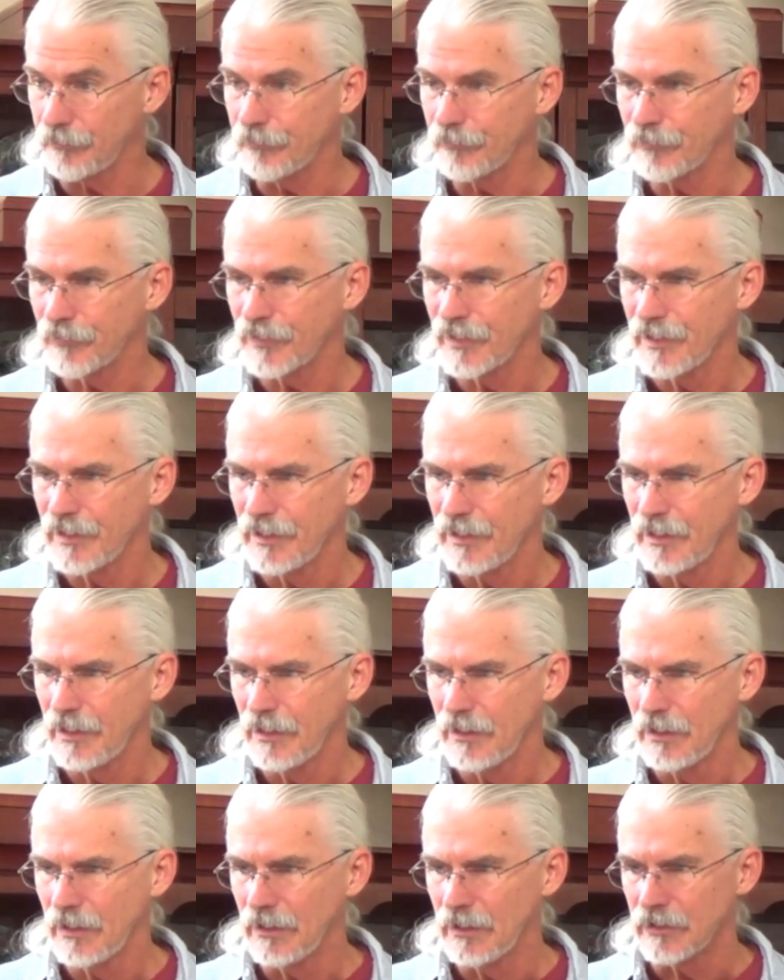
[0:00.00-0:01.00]
them.
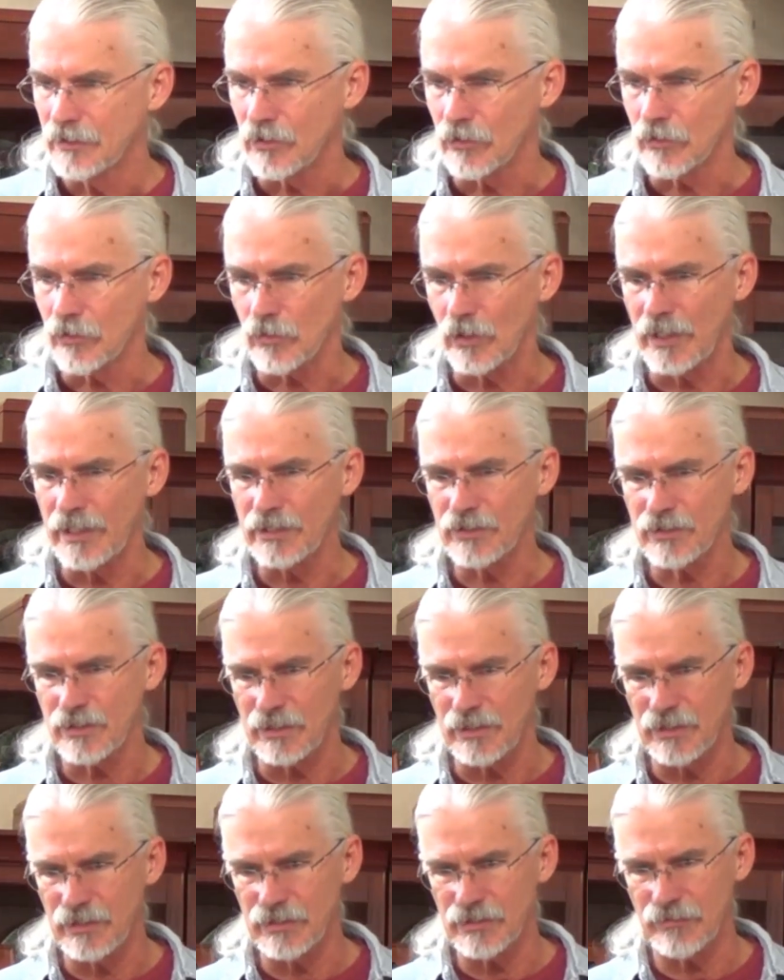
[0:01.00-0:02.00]
So Christ
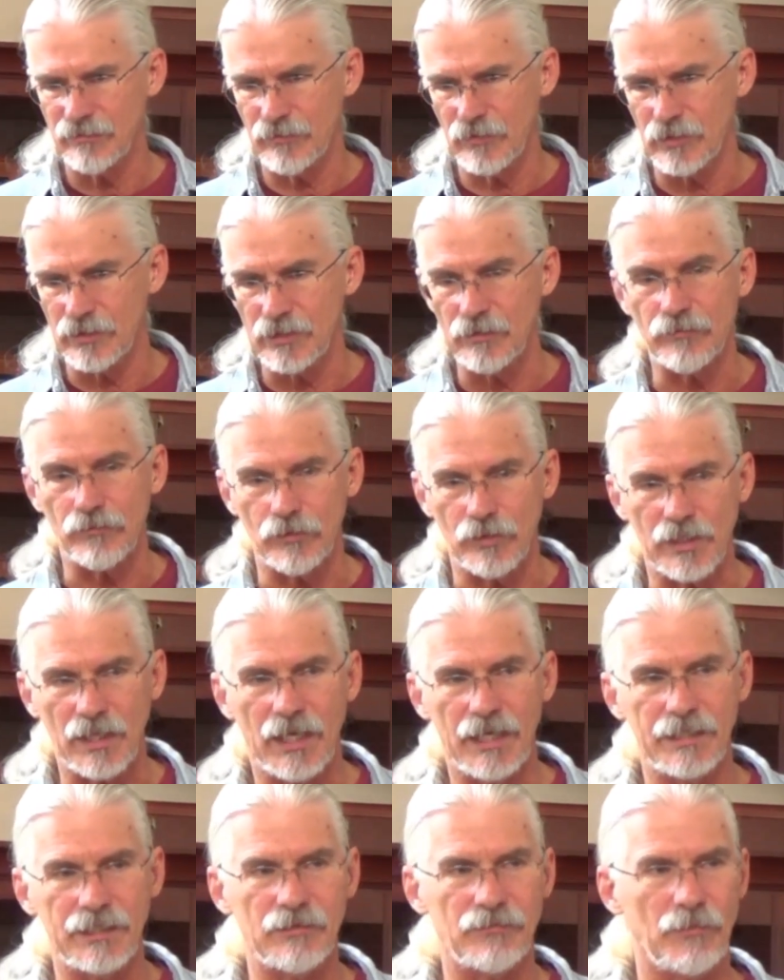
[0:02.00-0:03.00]
is a very different
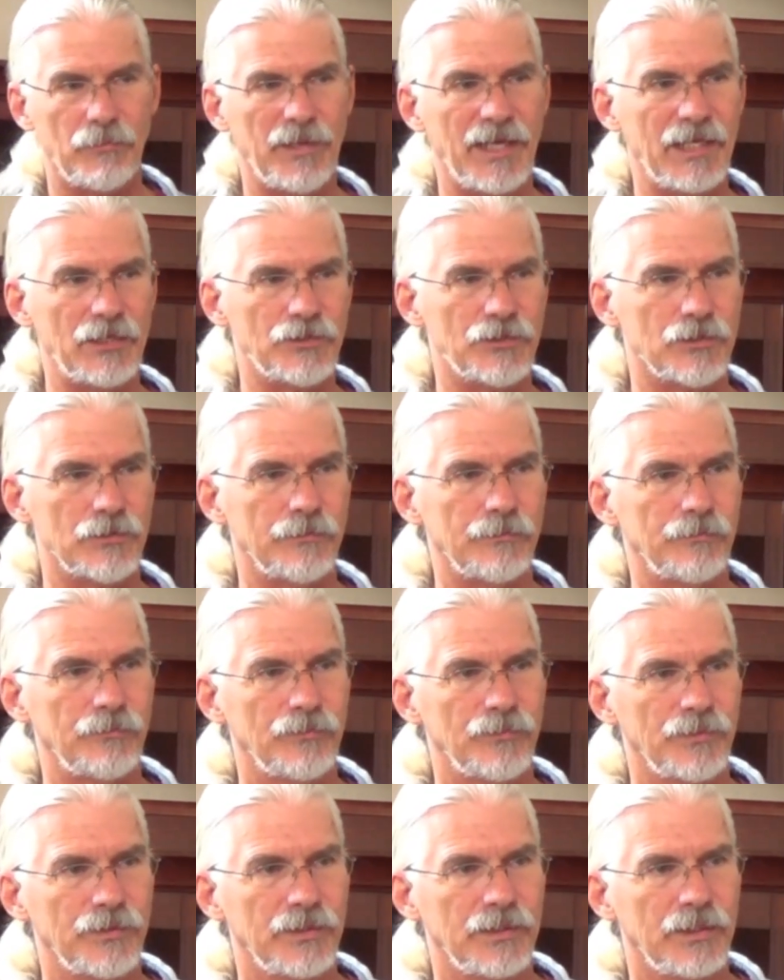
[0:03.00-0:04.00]
kind of a master.
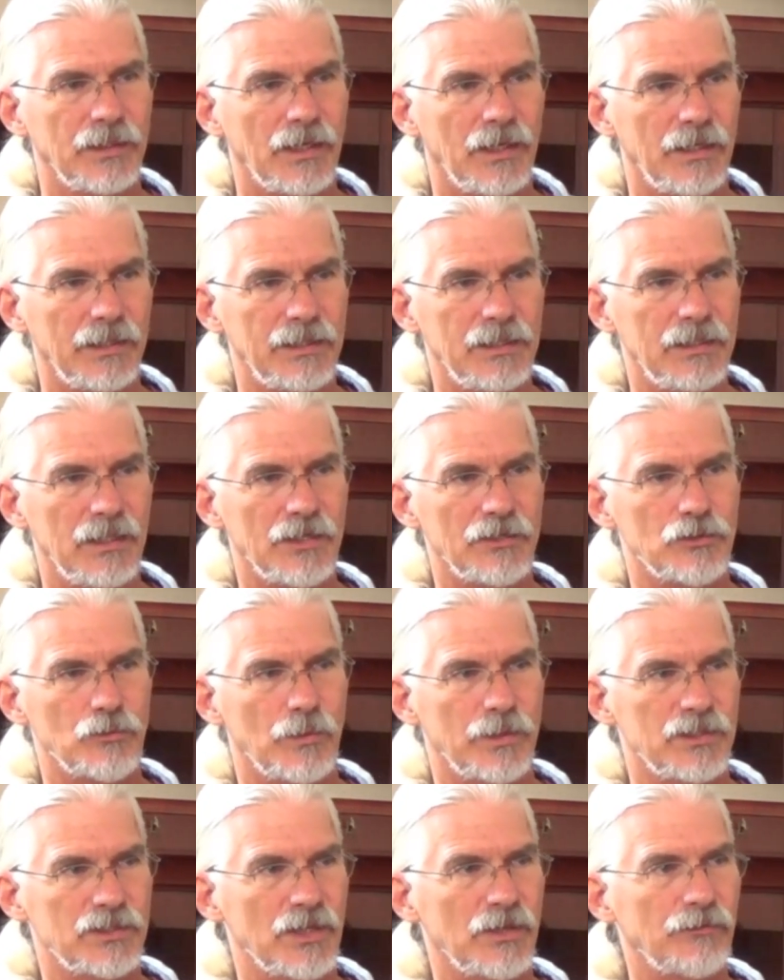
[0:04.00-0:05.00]
Uh, he does
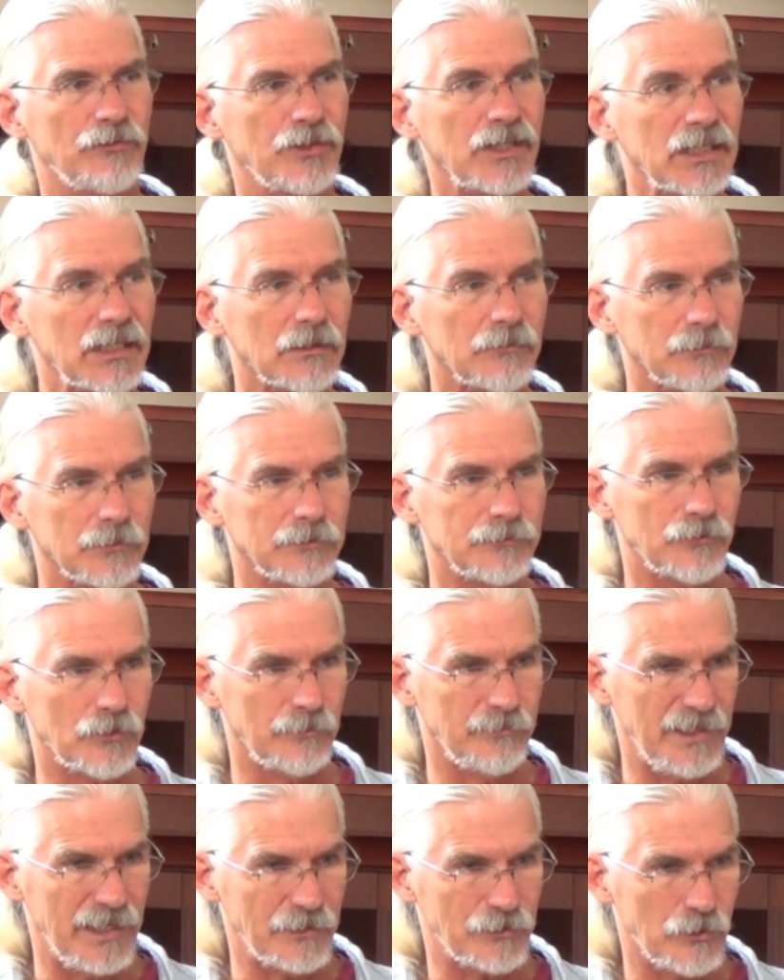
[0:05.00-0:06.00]
what is unthinkable
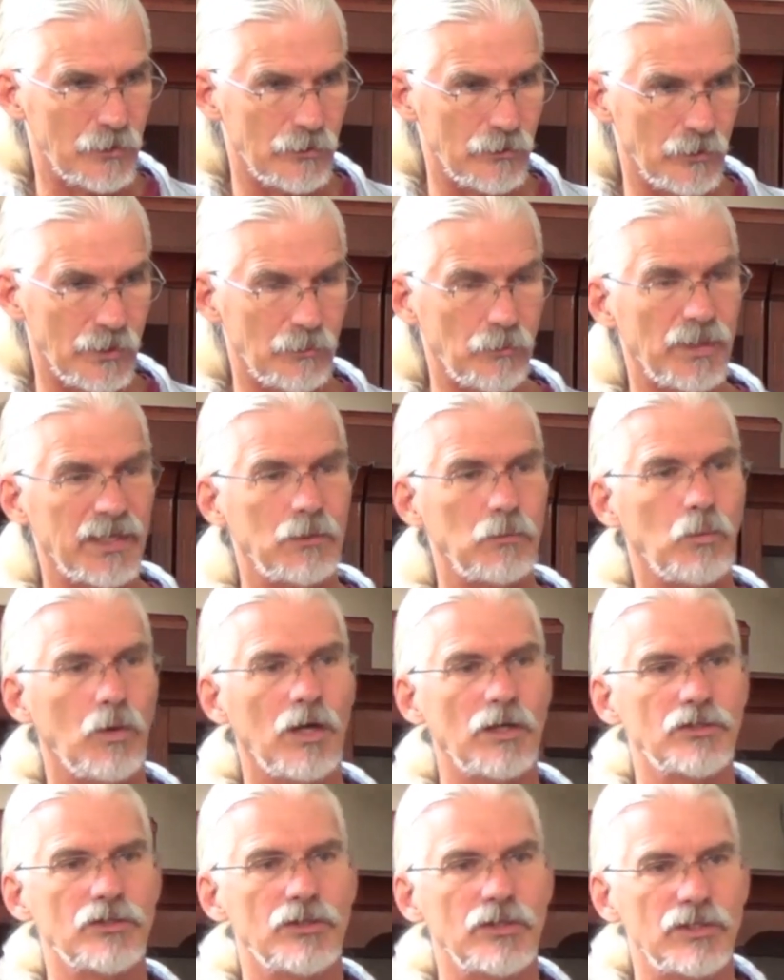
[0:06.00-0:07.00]
for a master to do. And when he
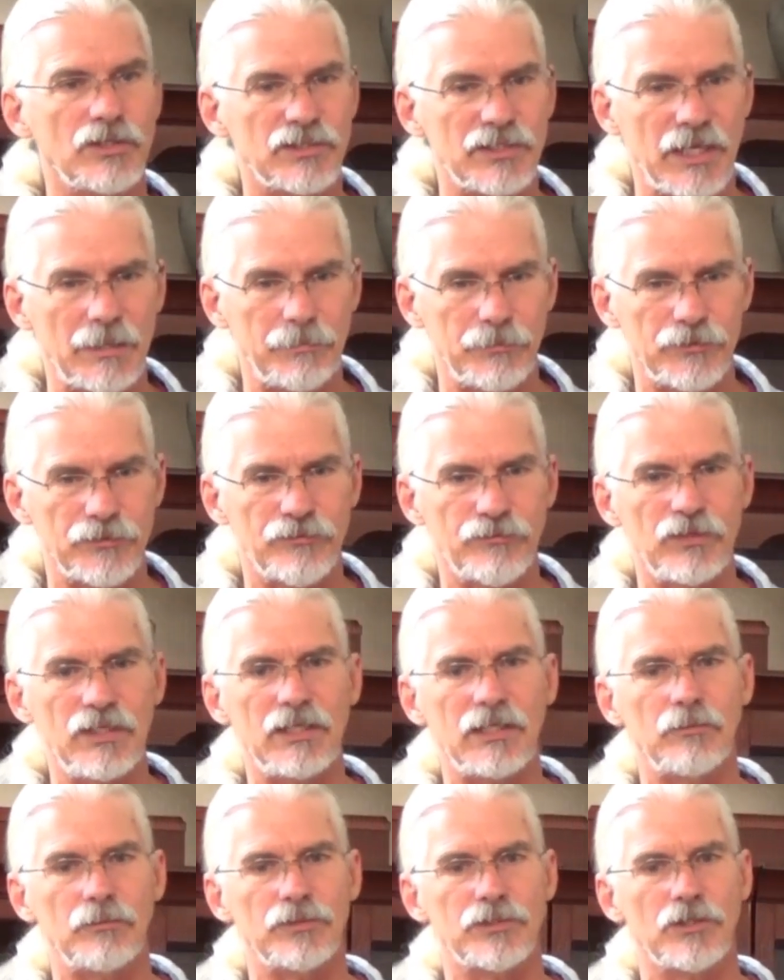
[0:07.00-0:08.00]
washed the disciples'
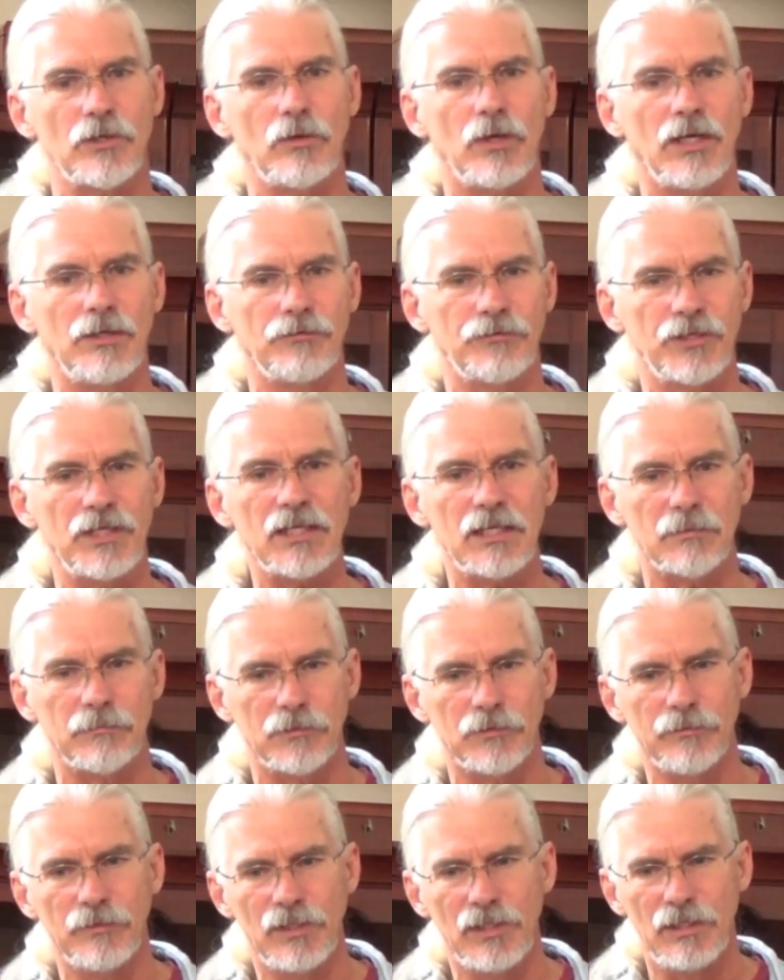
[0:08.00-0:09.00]
feet, it was so
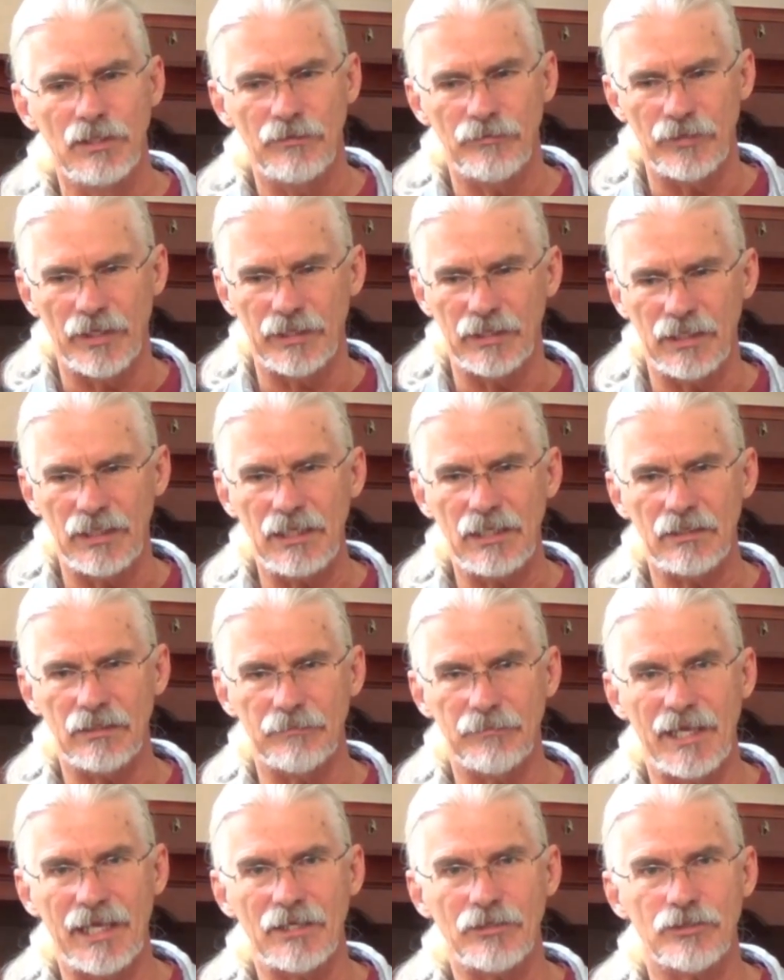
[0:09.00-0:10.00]
unthinkable that he,
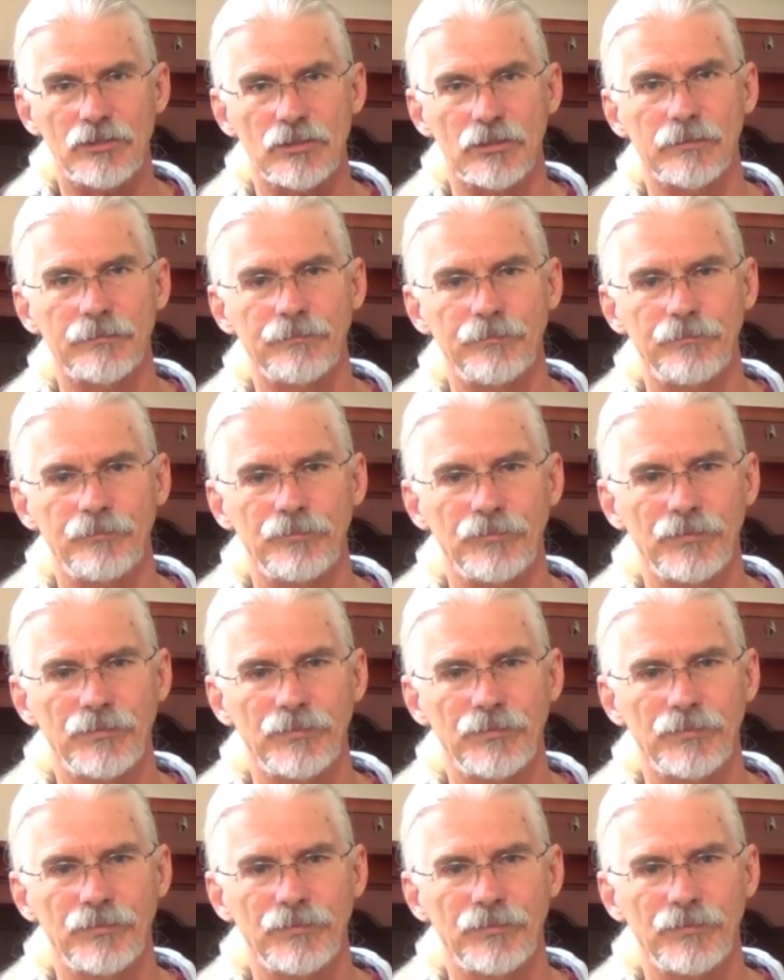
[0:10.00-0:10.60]
the master,